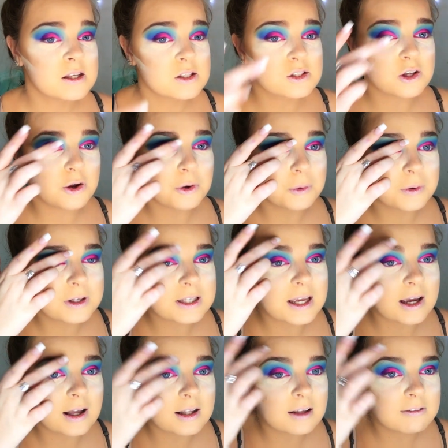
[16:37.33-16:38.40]
So
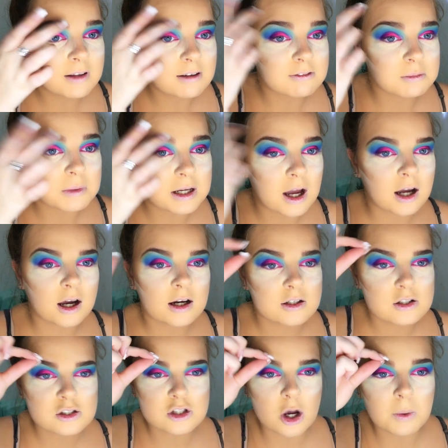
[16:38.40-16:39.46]
yeah, I love that for me. I
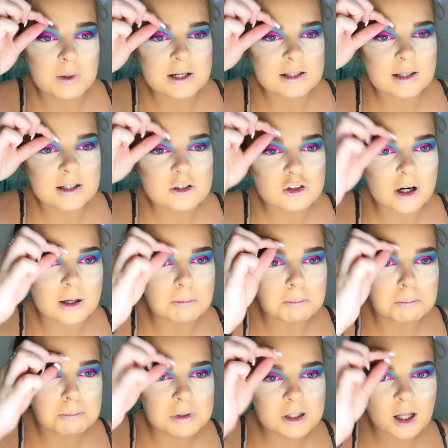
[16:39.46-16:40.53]
can't just go in and like try and
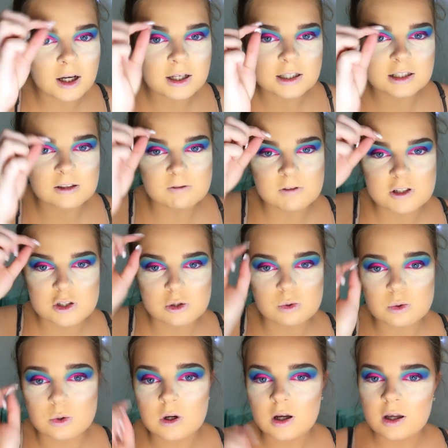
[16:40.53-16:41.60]
pluck
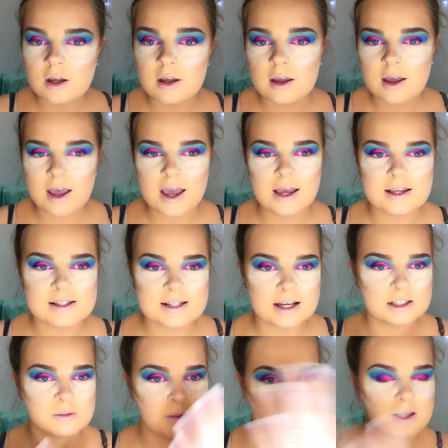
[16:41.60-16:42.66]
individual hairs
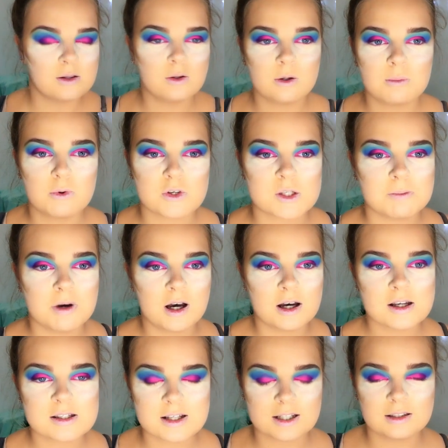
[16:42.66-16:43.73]
out to make it look more sparse.